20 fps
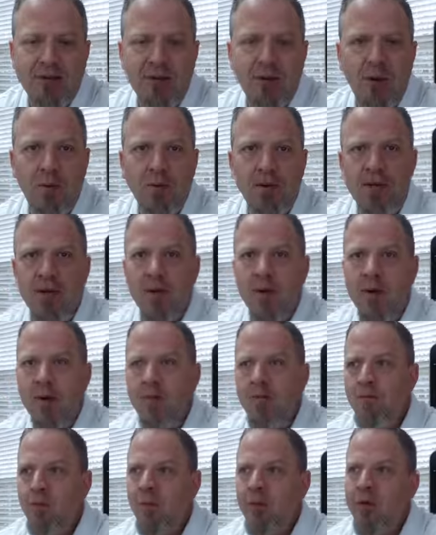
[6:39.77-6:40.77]
So, I mean,
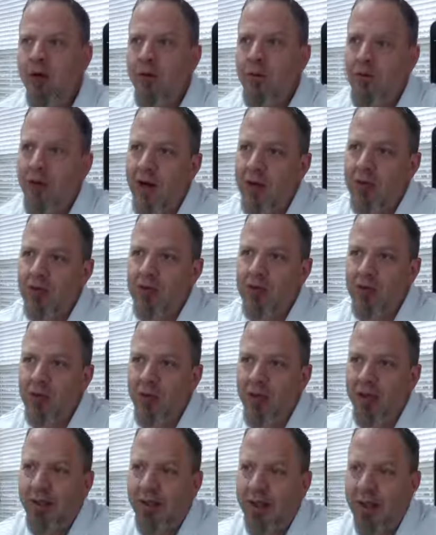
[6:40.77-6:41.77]
if I was
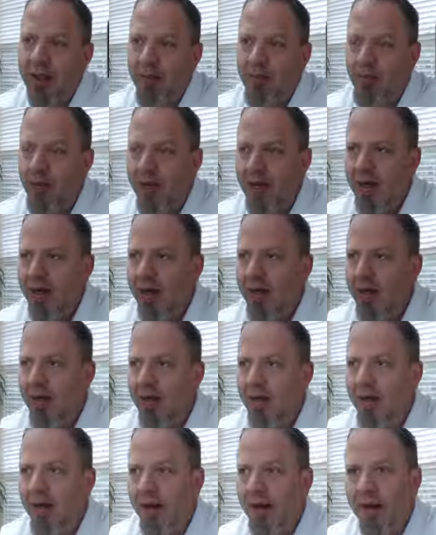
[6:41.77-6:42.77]
doing a
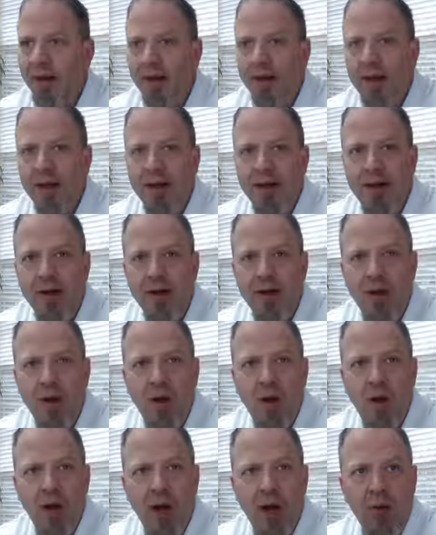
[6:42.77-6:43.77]
campaign and,
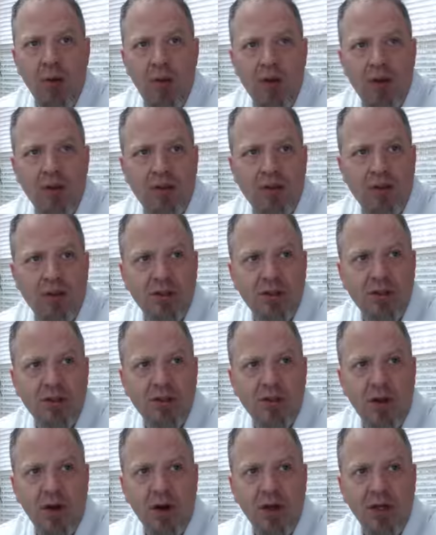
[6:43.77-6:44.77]
I wanted to
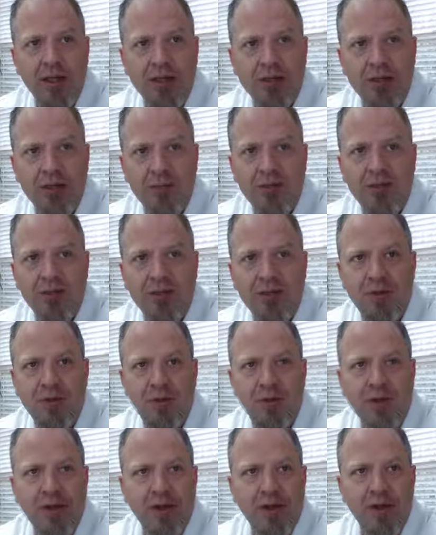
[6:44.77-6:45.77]
target a
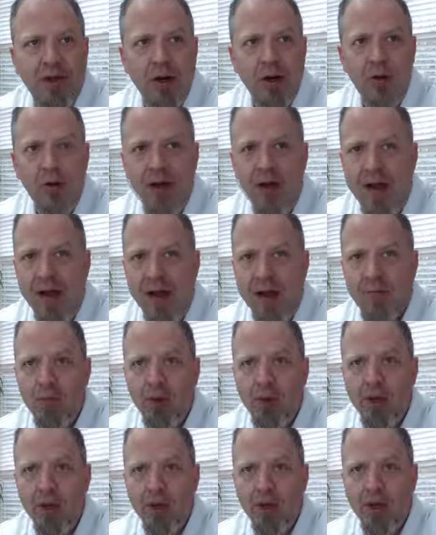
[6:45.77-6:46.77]
specific,
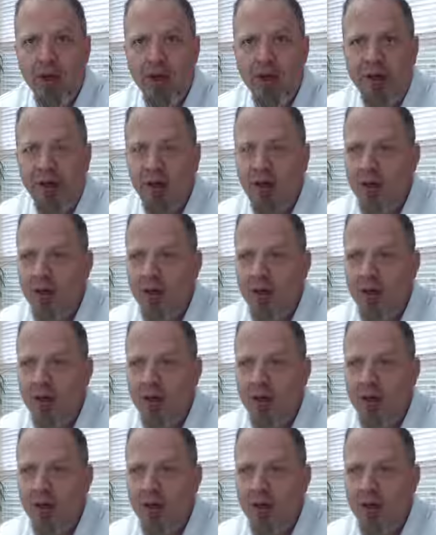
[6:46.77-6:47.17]
neighborhood,